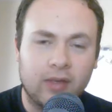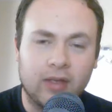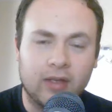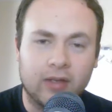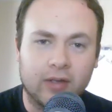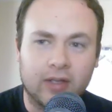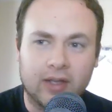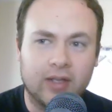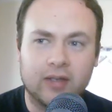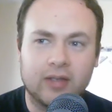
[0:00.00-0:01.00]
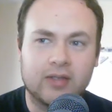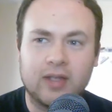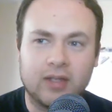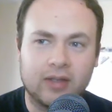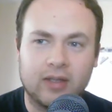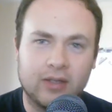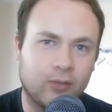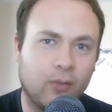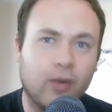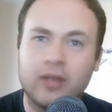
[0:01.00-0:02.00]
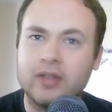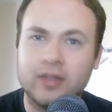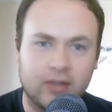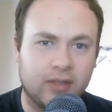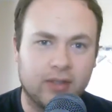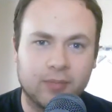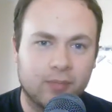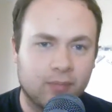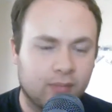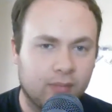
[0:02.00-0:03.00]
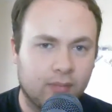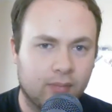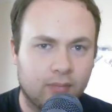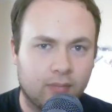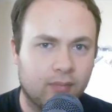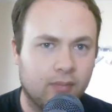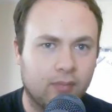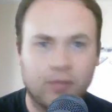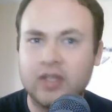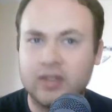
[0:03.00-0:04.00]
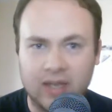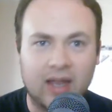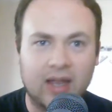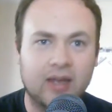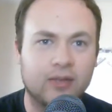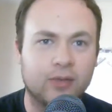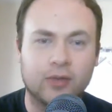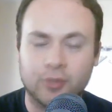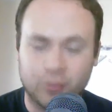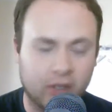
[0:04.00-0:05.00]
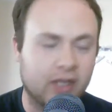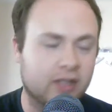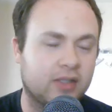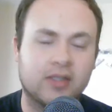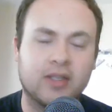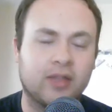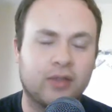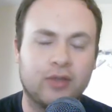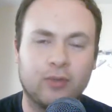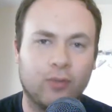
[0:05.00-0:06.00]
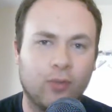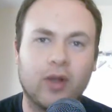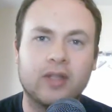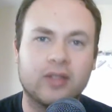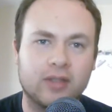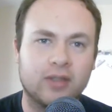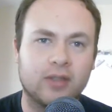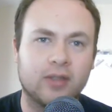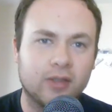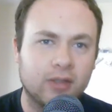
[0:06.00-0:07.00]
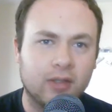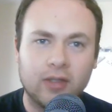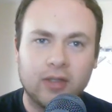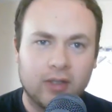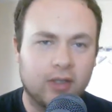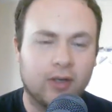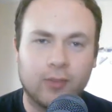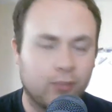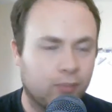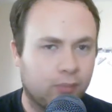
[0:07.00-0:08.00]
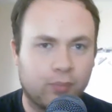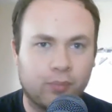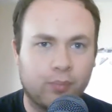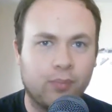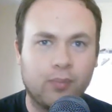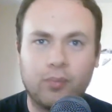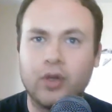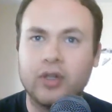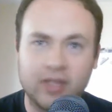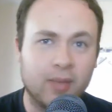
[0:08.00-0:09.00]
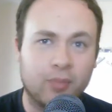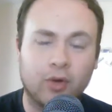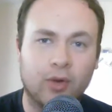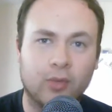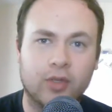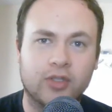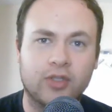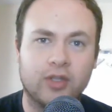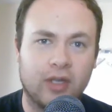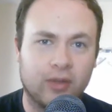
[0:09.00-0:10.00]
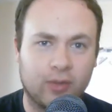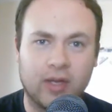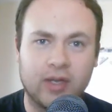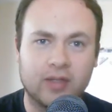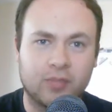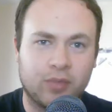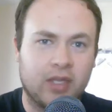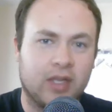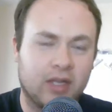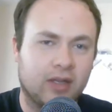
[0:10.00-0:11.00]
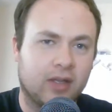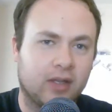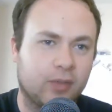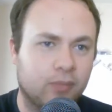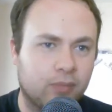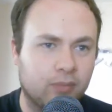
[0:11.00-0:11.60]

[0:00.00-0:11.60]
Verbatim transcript: you know, again, it's not that you want to be sad or depressed. It's not that you want to, you know, put a damper on what should otherwise be a